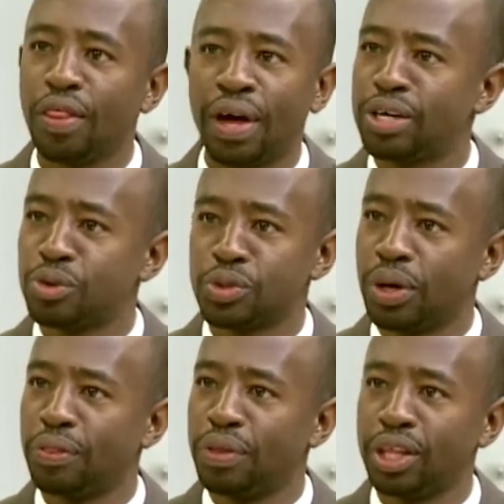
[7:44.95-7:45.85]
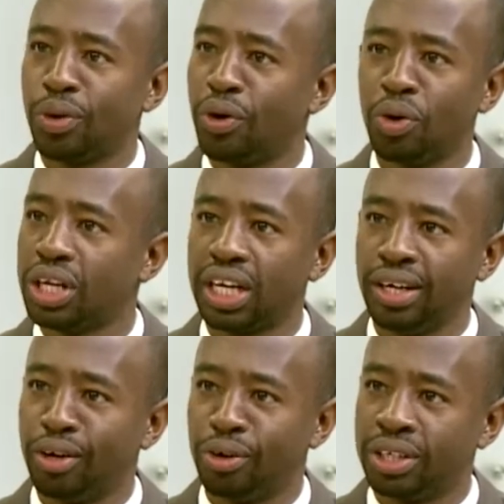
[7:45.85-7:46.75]
That was one thing they were all
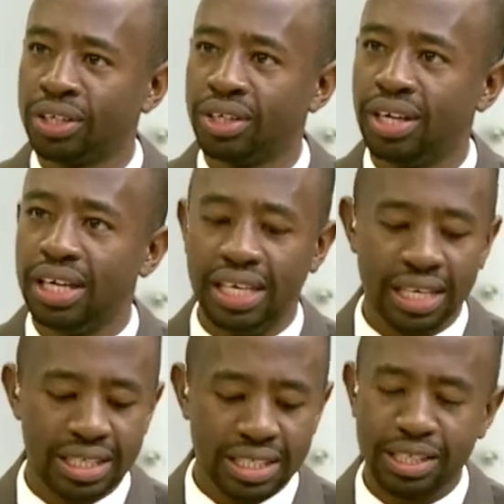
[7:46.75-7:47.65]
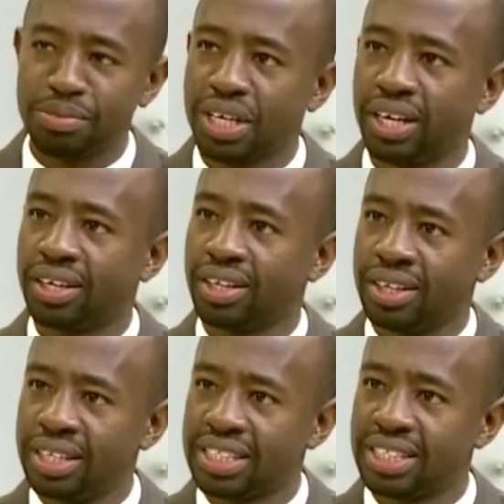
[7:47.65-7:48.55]
clear on. Yet it seems like
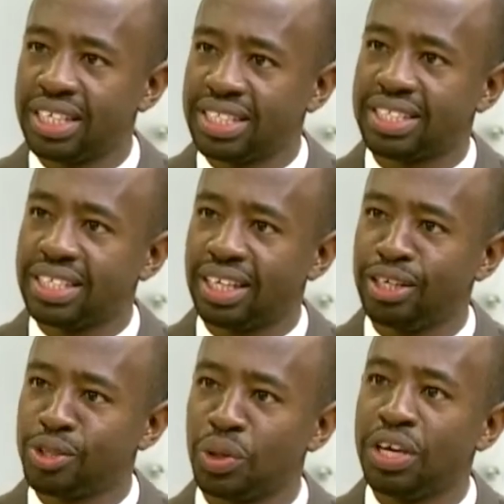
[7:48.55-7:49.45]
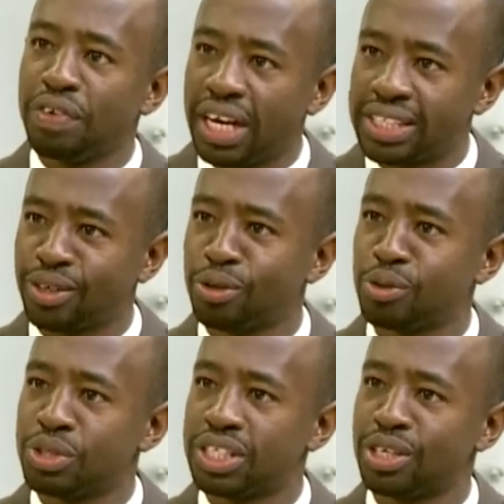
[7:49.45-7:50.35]
this is the sticky issue, even as they go
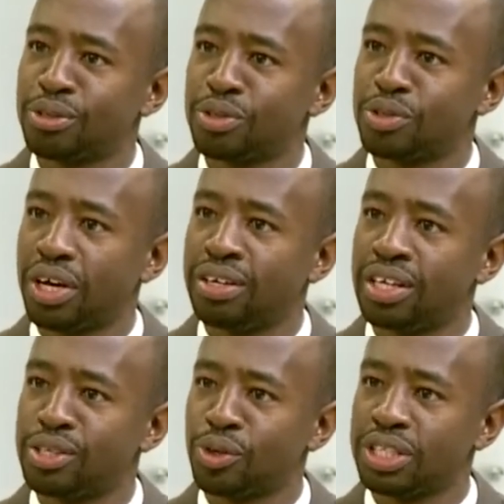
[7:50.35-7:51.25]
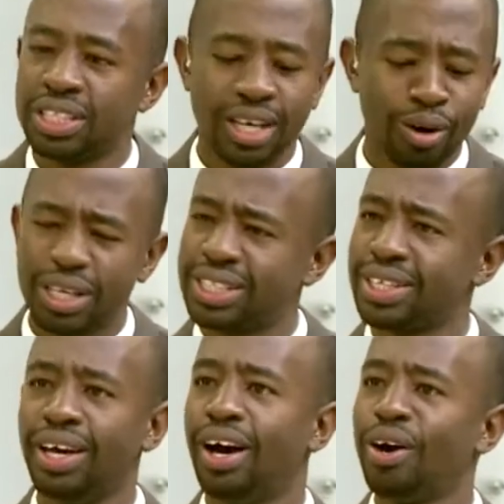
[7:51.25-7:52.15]
to State House to try and sort this. How
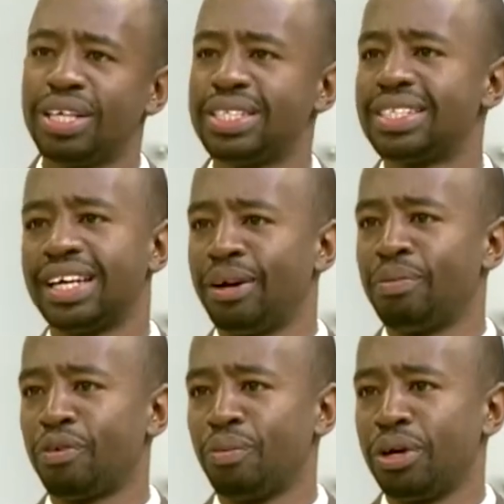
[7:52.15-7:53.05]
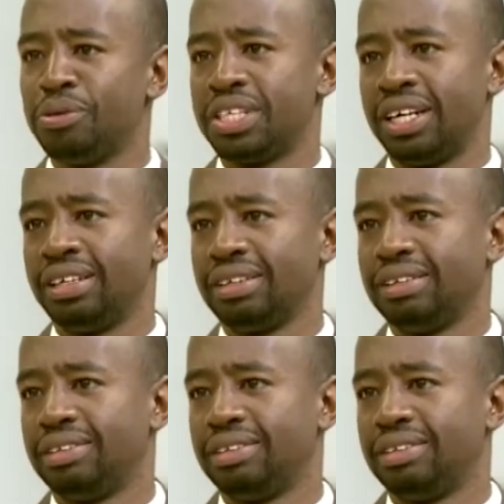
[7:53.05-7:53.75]
does this end up from where you stand?